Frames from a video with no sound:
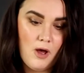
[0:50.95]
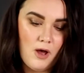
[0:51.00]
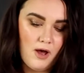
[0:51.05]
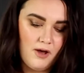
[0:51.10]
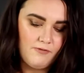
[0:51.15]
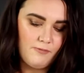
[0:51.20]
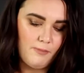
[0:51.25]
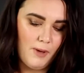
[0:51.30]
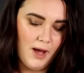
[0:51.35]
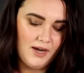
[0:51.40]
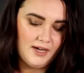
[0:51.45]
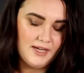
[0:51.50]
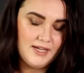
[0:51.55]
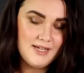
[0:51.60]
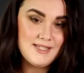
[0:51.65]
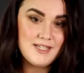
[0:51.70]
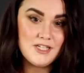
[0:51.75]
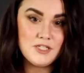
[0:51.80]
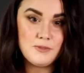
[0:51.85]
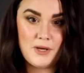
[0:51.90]
of
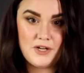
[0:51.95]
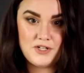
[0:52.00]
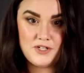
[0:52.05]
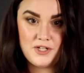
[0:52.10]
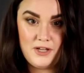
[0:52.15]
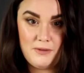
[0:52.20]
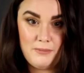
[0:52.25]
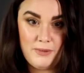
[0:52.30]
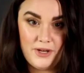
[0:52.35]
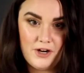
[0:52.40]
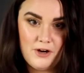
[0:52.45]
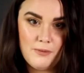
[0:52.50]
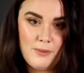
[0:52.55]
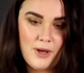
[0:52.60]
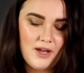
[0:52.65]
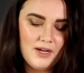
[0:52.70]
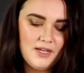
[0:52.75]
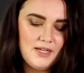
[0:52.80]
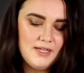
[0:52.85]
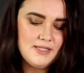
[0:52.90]
bodies, especially bigger
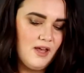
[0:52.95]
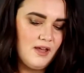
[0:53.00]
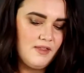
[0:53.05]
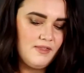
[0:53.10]
bodies.